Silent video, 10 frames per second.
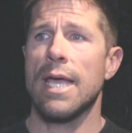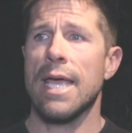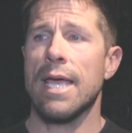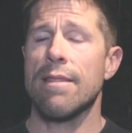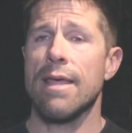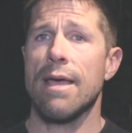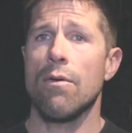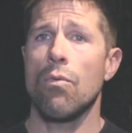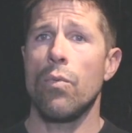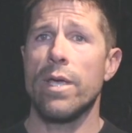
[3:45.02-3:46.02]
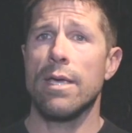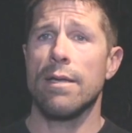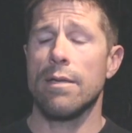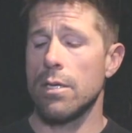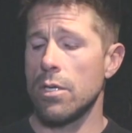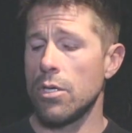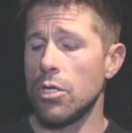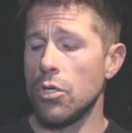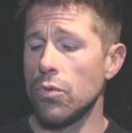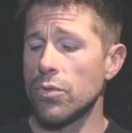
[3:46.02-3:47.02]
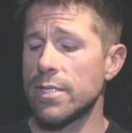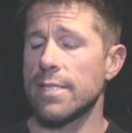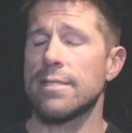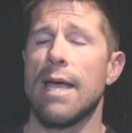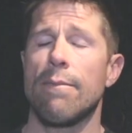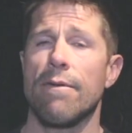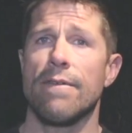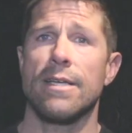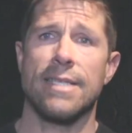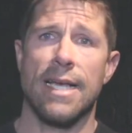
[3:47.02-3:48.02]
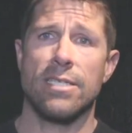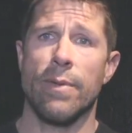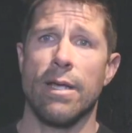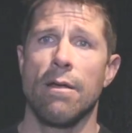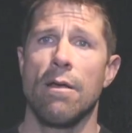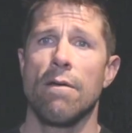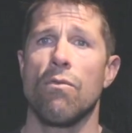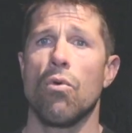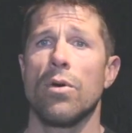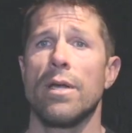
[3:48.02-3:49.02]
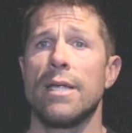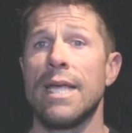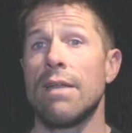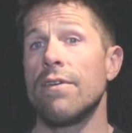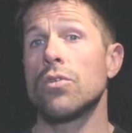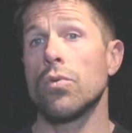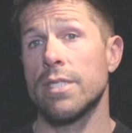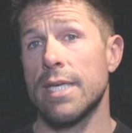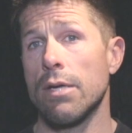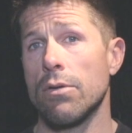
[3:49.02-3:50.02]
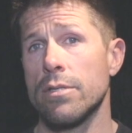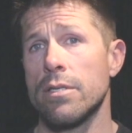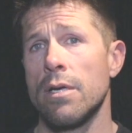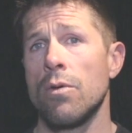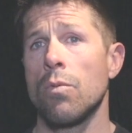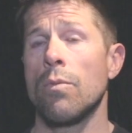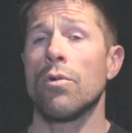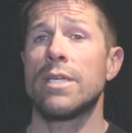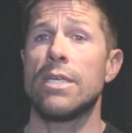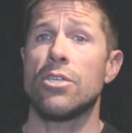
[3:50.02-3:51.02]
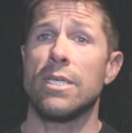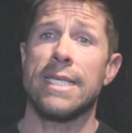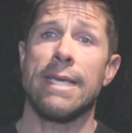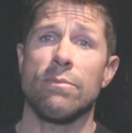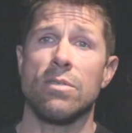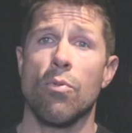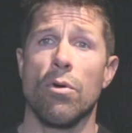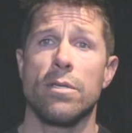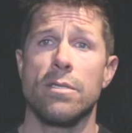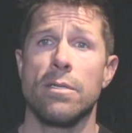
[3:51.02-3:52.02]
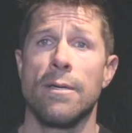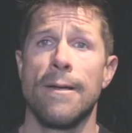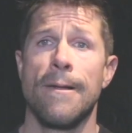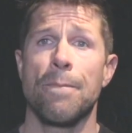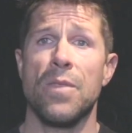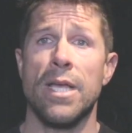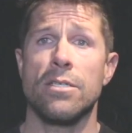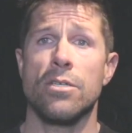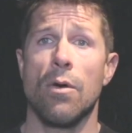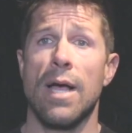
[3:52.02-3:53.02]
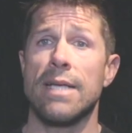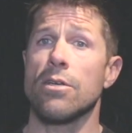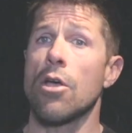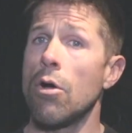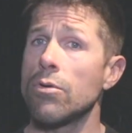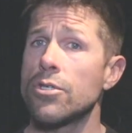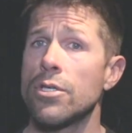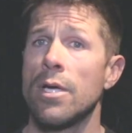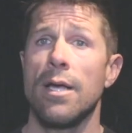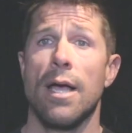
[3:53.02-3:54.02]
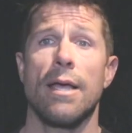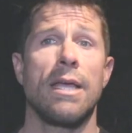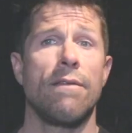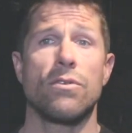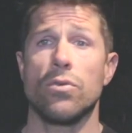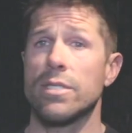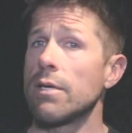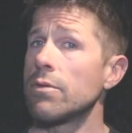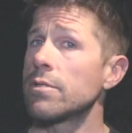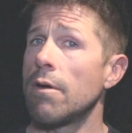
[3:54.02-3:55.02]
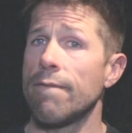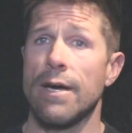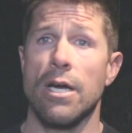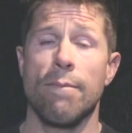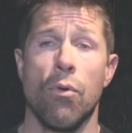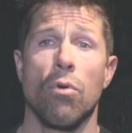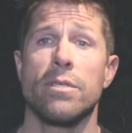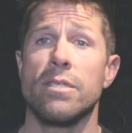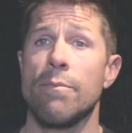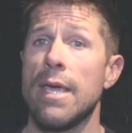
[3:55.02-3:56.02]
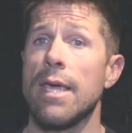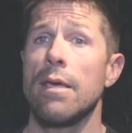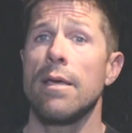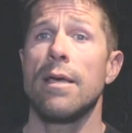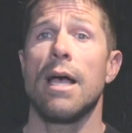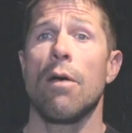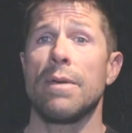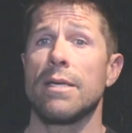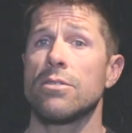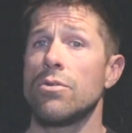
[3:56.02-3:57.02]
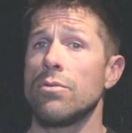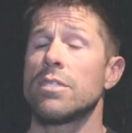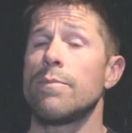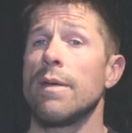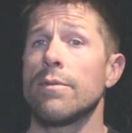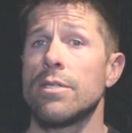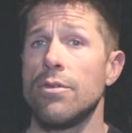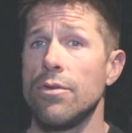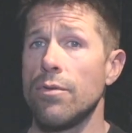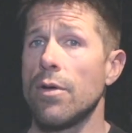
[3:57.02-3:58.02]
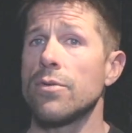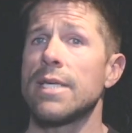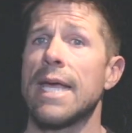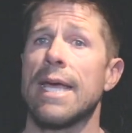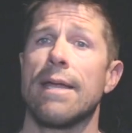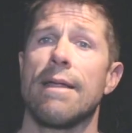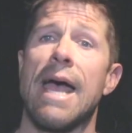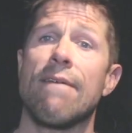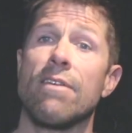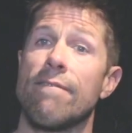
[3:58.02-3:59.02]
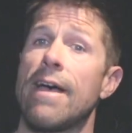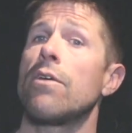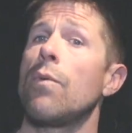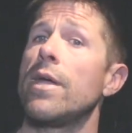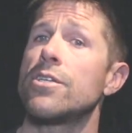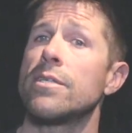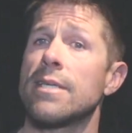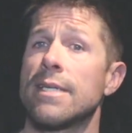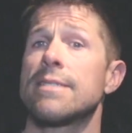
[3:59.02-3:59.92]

and that we can use this type of assessment for individual skills when we're teaching team sports. And so as a coach, individual skills are very important to me, helping students be able to do those and having evaluations and